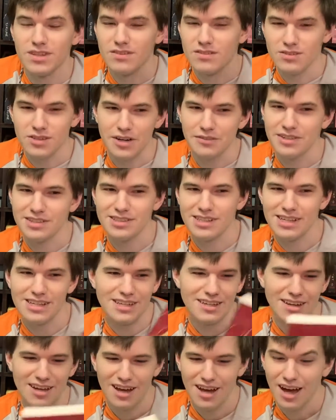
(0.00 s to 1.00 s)
So
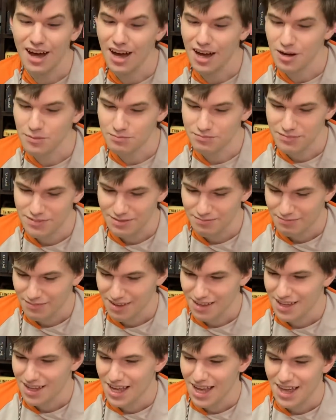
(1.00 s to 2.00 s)
obviously,
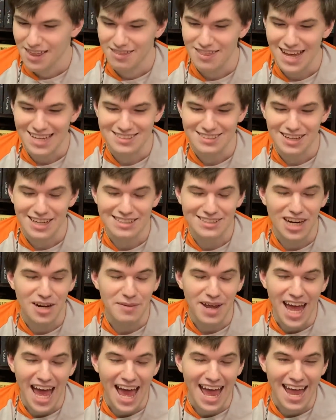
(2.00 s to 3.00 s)
that's going to
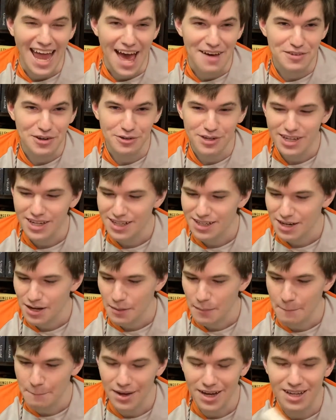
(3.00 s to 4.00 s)
be a heavy read,
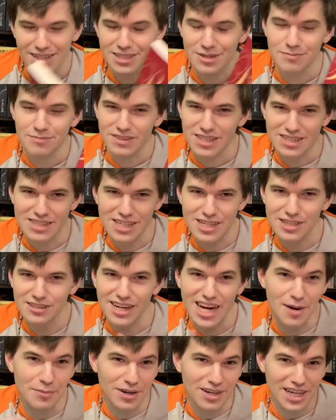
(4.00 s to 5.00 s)
but it's here
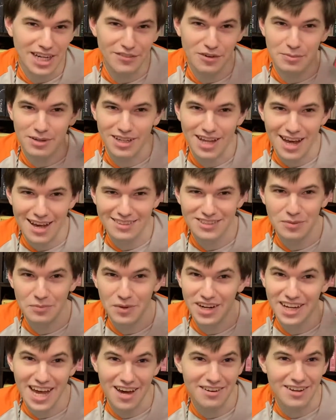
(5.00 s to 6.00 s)
and I'm reading it from a class. So I'm
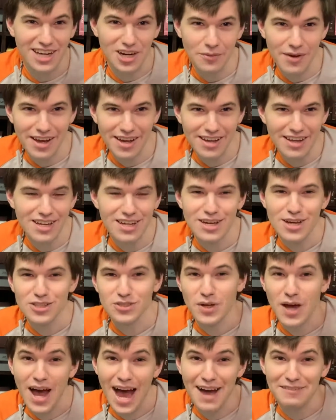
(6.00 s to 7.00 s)
going to count it anyway.
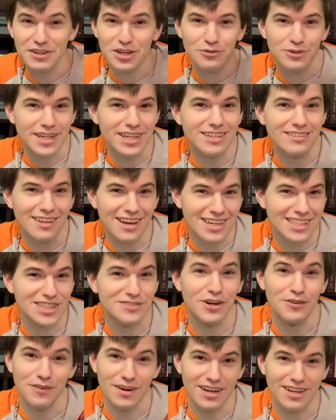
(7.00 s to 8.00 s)
So I have to read less
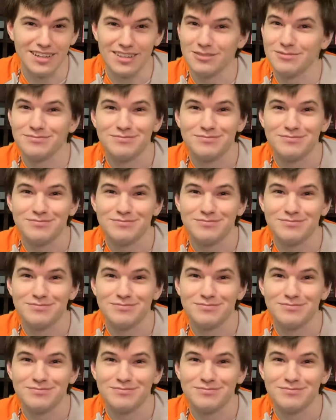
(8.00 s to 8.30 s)
for fun.